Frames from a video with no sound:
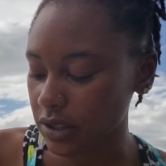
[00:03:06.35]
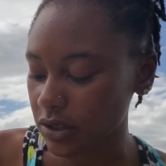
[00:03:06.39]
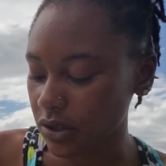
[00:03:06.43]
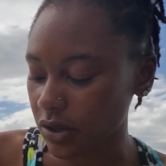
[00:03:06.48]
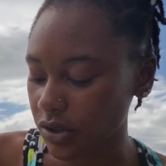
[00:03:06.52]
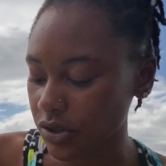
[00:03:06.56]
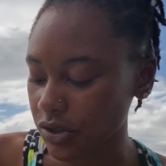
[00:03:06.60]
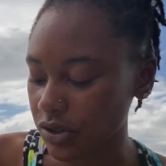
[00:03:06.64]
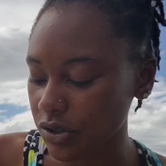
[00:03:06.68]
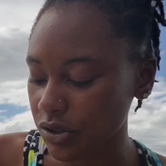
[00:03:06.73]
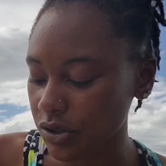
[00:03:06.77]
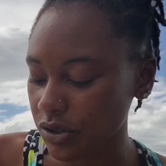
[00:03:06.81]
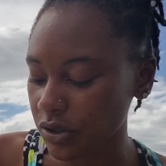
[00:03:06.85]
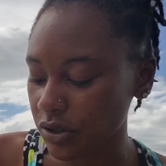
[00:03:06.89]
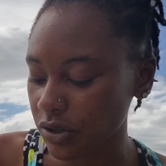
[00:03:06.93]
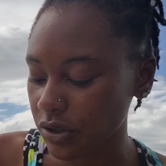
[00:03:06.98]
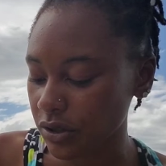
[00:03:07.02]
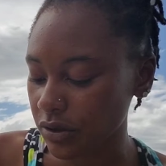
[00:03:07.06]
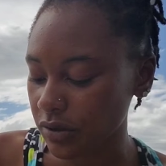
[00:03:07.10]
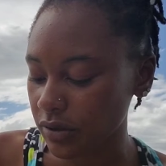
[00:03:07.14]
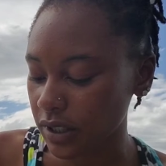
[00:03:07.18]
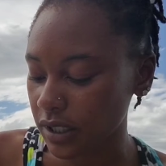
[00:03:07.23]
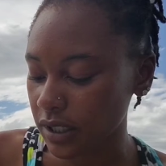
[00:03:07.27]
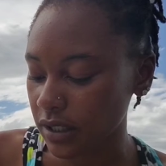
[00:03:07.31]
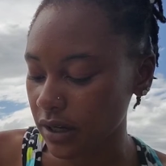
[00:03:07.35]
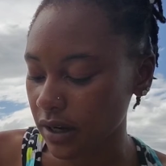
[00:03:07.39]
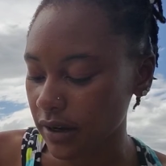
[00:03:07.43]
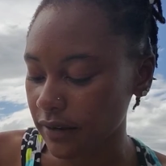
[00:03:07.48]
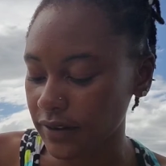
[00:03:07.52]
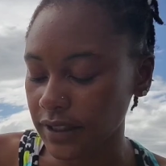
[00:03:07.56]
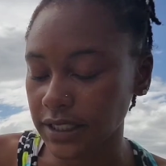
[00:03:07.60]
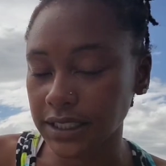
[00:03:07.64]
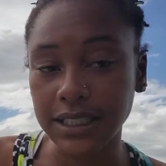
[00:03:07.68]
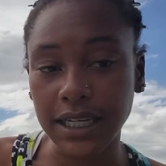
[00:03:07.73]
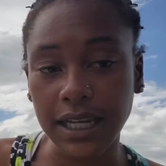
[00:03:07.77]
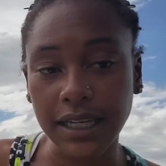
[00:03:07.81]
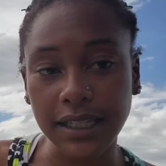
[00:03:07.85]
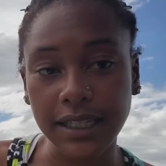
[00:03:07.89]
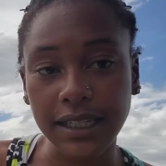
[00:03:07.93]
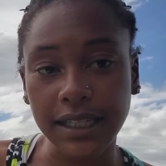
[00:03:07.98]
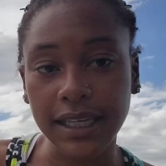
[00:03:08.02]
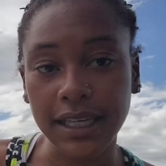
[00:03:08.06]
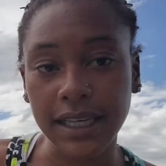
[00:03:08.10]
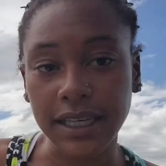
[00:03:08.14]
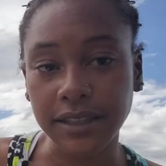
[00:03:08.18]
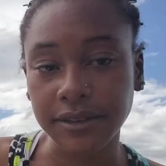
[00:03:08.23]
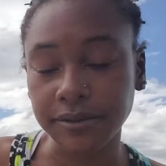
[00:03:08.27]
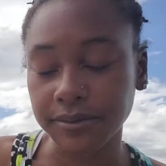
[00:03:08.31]
larger unit of extended
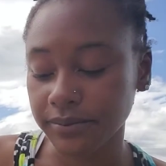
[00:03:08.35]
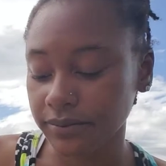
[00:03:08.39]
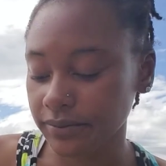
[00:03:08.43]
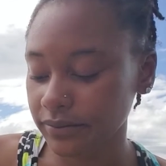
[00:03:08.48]
kin.